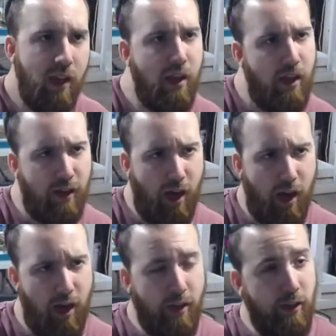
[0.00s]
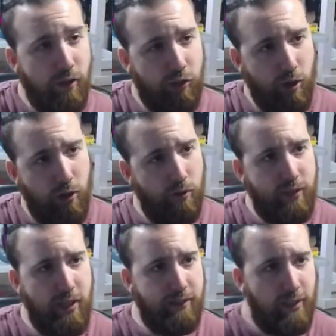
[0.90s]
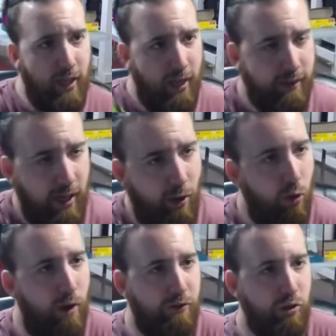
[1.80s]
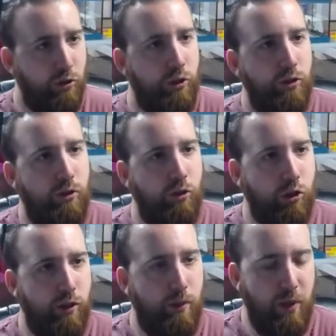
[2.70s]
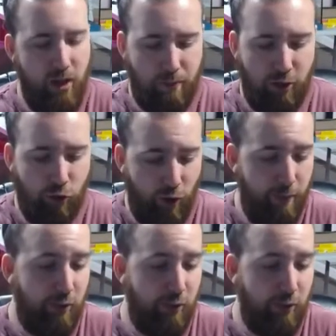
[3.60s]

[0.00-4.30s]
Uh, so Daisy asks, how often should should the plant be trimmed?